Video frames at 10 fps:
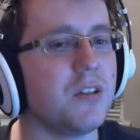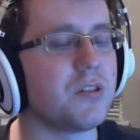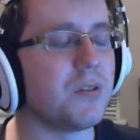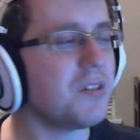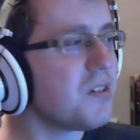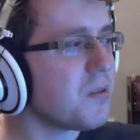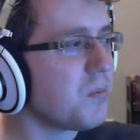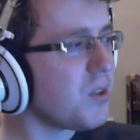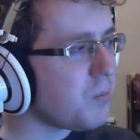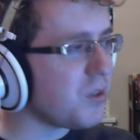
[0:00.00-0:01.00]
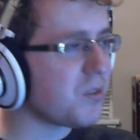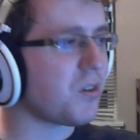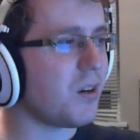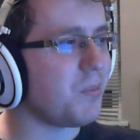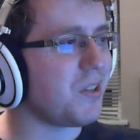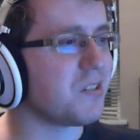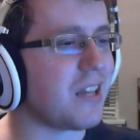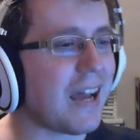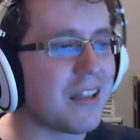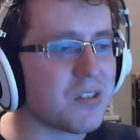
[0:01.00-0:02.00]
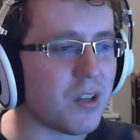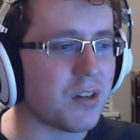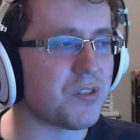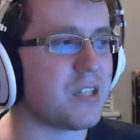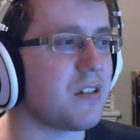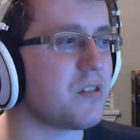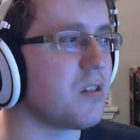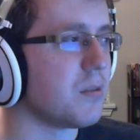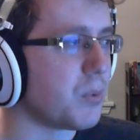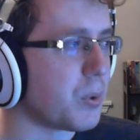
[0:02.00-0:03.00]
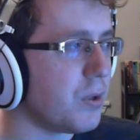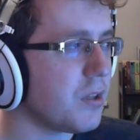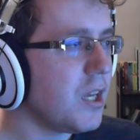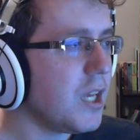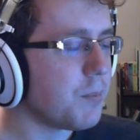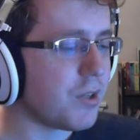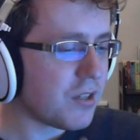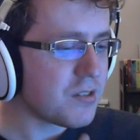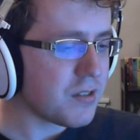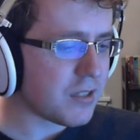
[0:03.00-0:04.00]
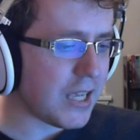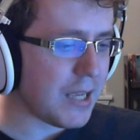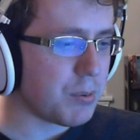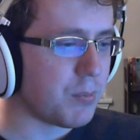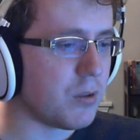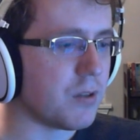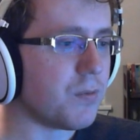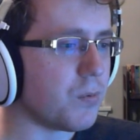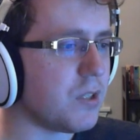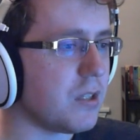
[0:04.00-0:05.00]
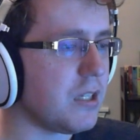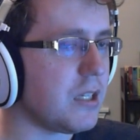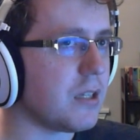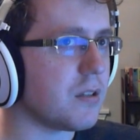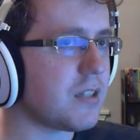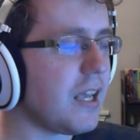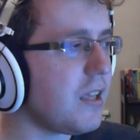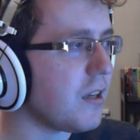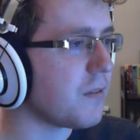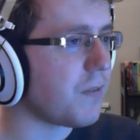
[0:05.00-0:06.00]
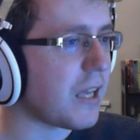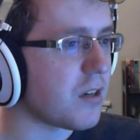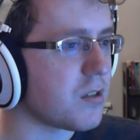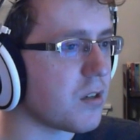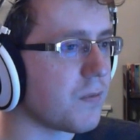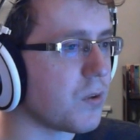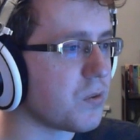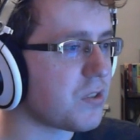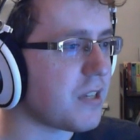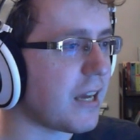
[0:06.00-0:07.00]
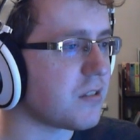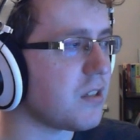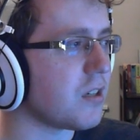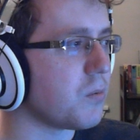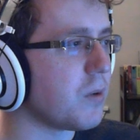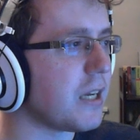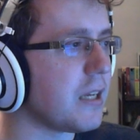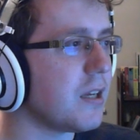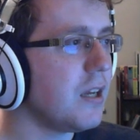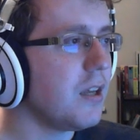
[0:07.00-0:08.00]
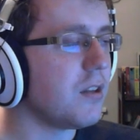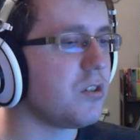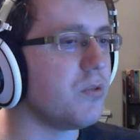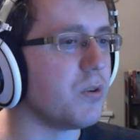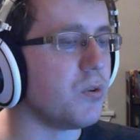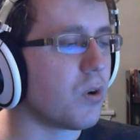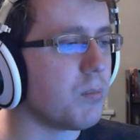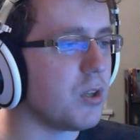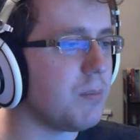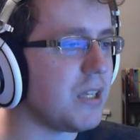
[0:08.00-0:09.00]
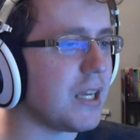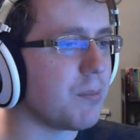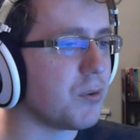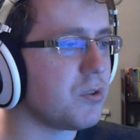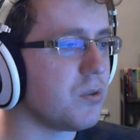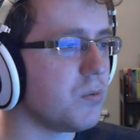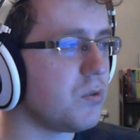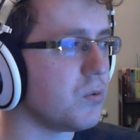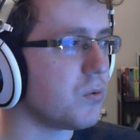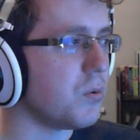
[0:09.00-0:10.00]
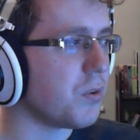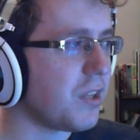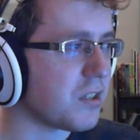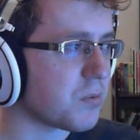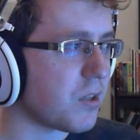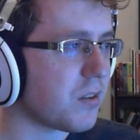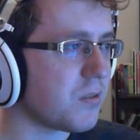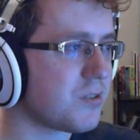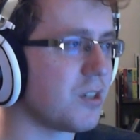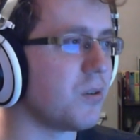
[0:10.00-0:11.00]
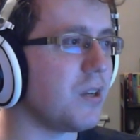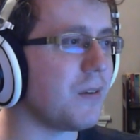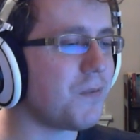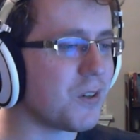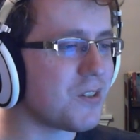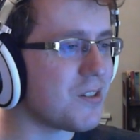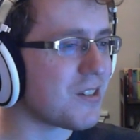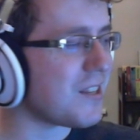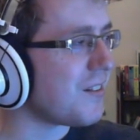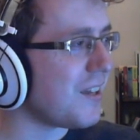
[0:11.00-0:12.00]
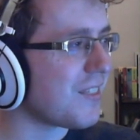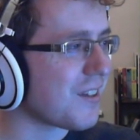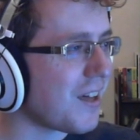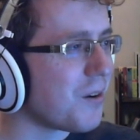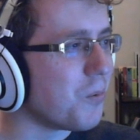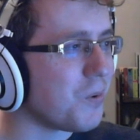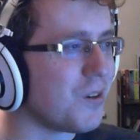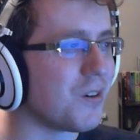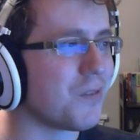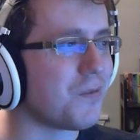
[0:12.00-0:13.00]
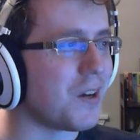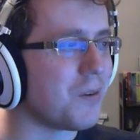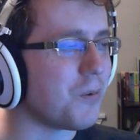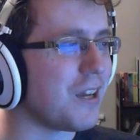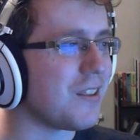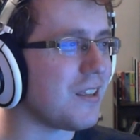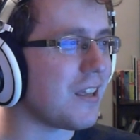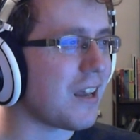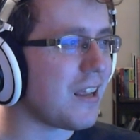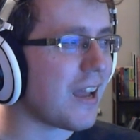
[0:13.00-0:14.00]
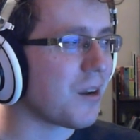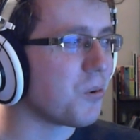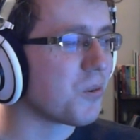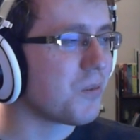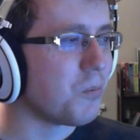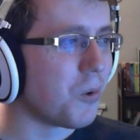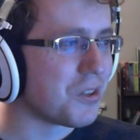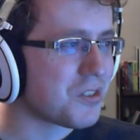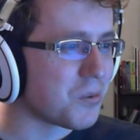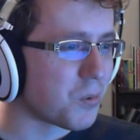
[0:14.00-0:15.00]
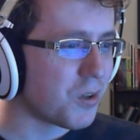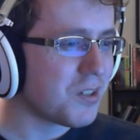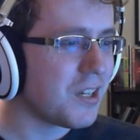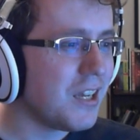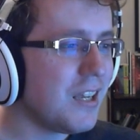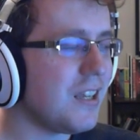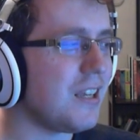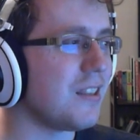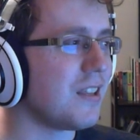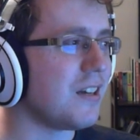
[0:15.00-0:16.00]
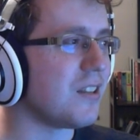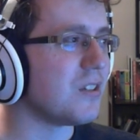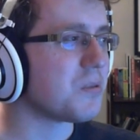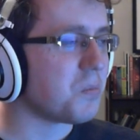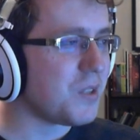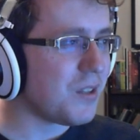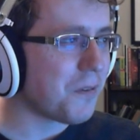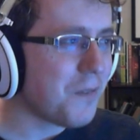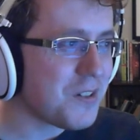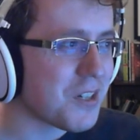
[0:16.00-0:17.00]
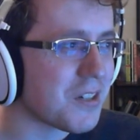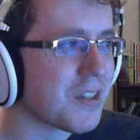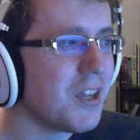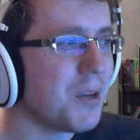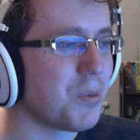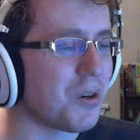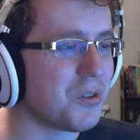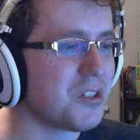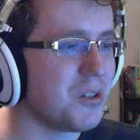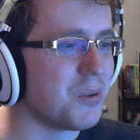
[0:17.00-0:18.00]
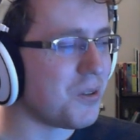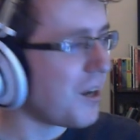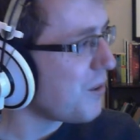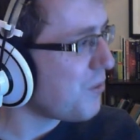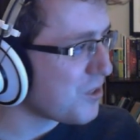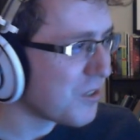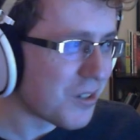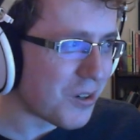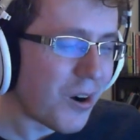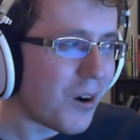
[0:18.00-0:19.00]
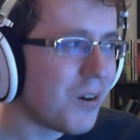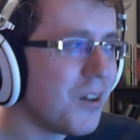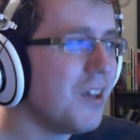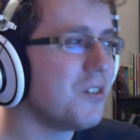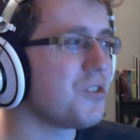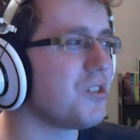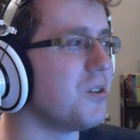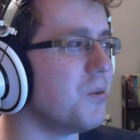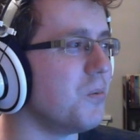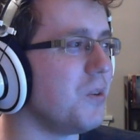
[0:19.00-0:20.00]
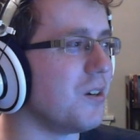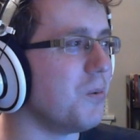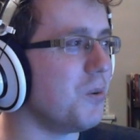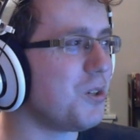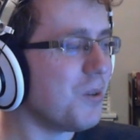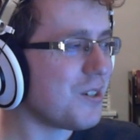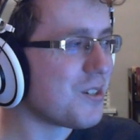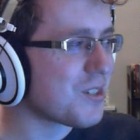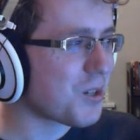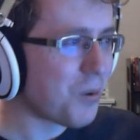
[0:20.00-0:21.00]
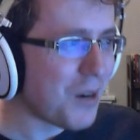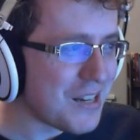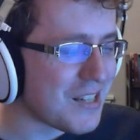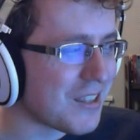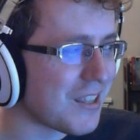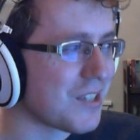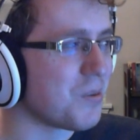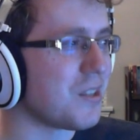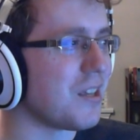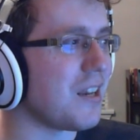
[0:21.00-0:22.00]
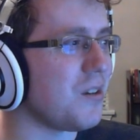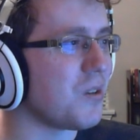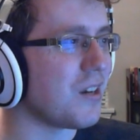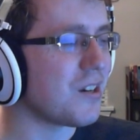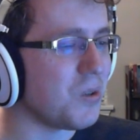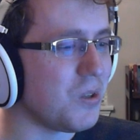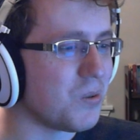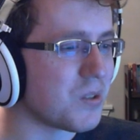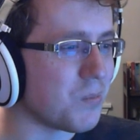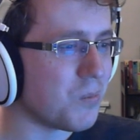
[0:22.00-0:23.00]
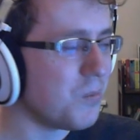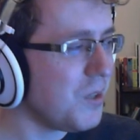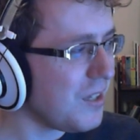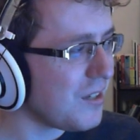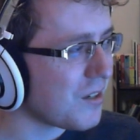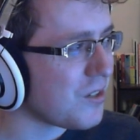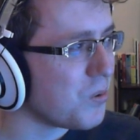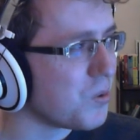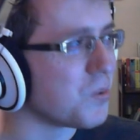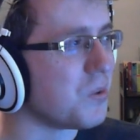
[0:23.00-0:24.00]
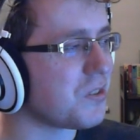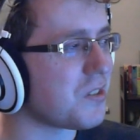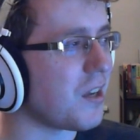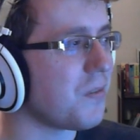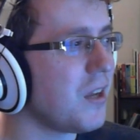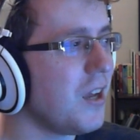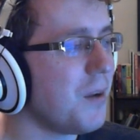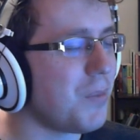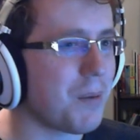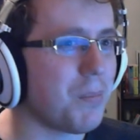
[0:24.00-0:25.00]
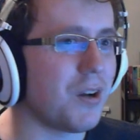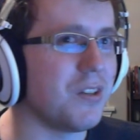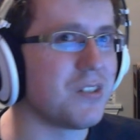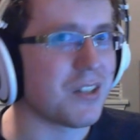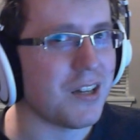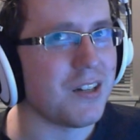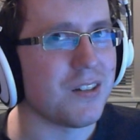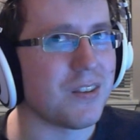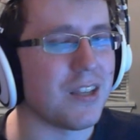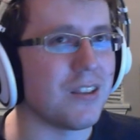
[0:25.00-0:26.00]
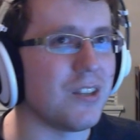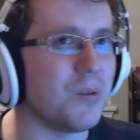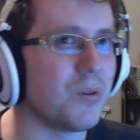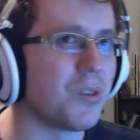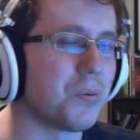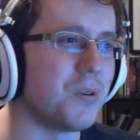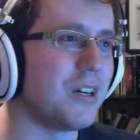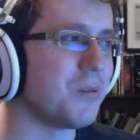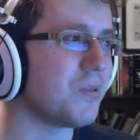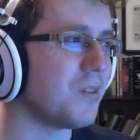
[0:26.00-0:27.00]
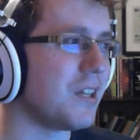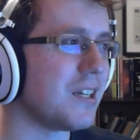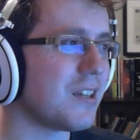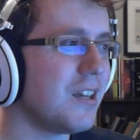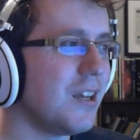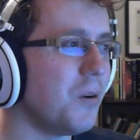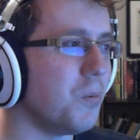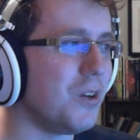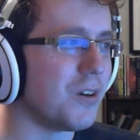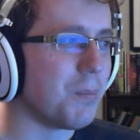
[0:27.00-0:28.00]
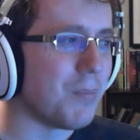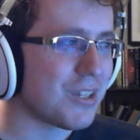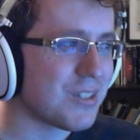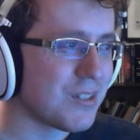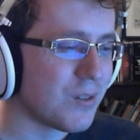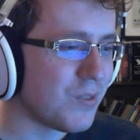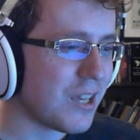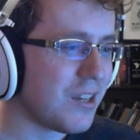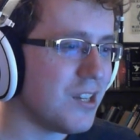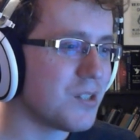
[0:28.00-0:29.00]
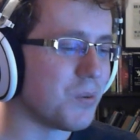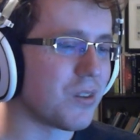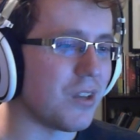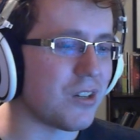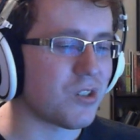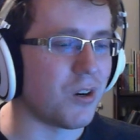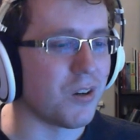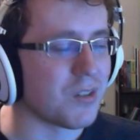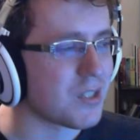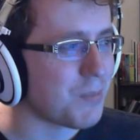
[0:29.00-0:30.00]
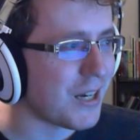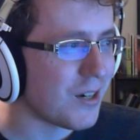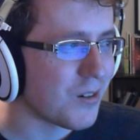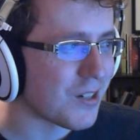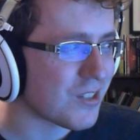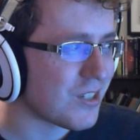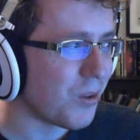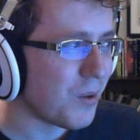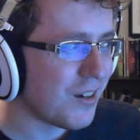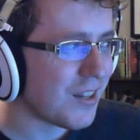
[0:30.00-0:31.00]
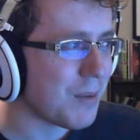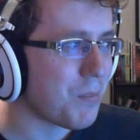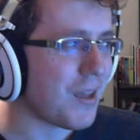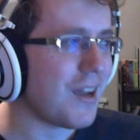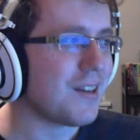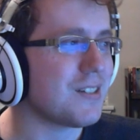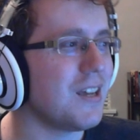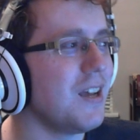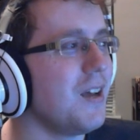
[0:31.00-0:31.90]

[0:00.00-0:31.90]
So this is a really weird card because it adds a lot of stats to the board, but it isn't capable of really taking advantage of those stats in a way that you would normally be able to do cool things with. So it functions in like the kind of weird, fun way that Yeti aggro wants to work, in that it is really efficient, but also not efficient at all. So we're doing just crazy things with it, and you can actually do some really unusual stuff. Pokpok is the kind of thing that you could throw out in like weird mixes of Yetis with like Shard of the Spire and Accelerated Impact.